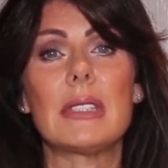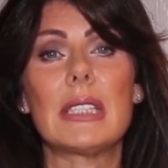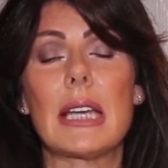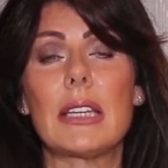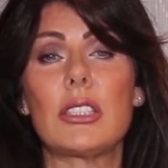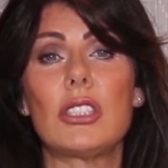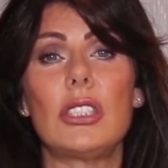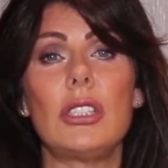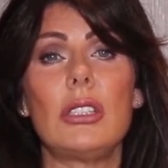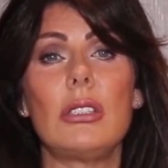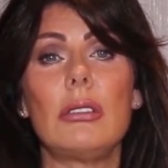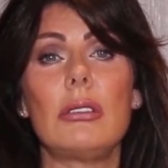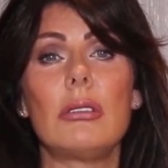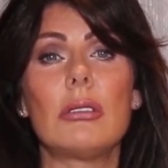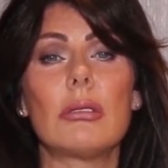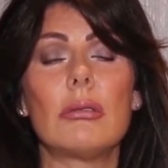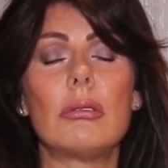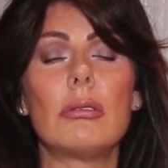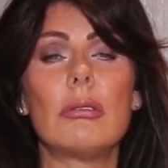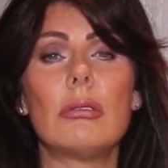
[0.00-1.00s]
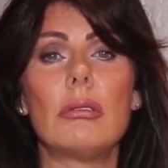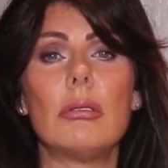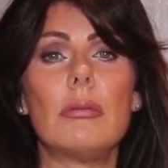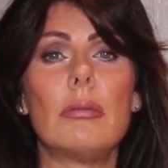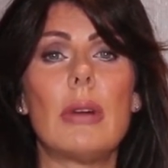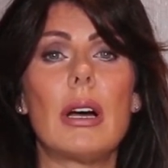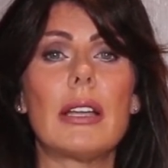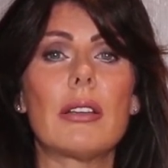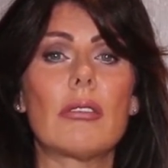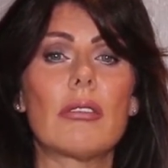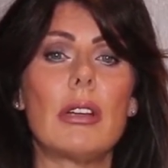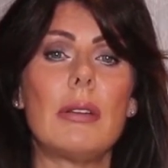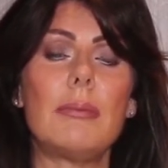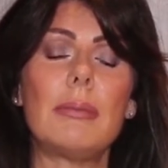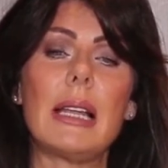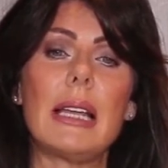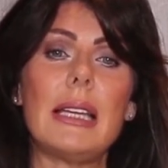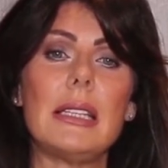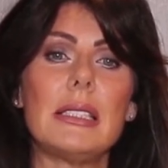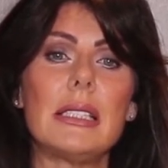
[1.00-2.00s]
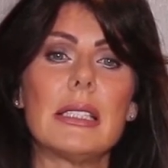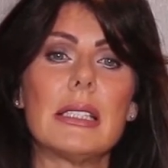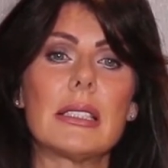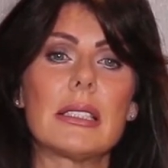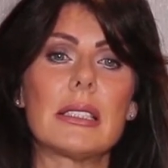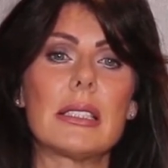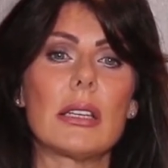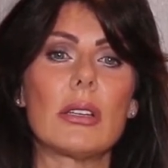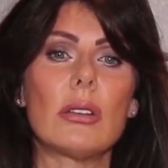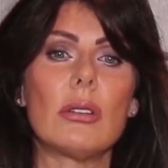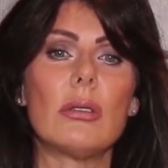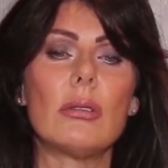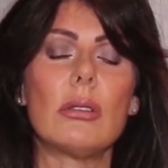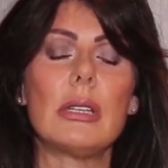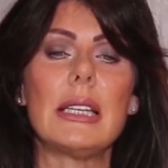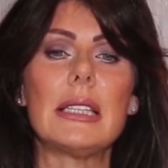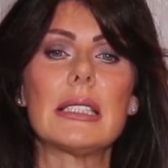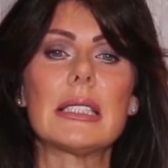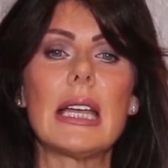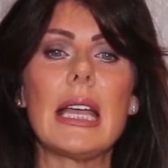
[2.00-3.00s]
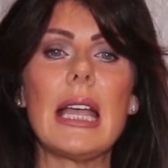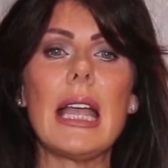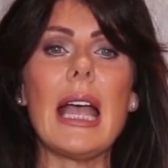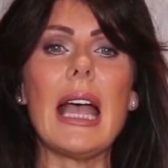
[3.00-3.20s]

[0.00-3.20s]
tattooed or microblading, as they call it.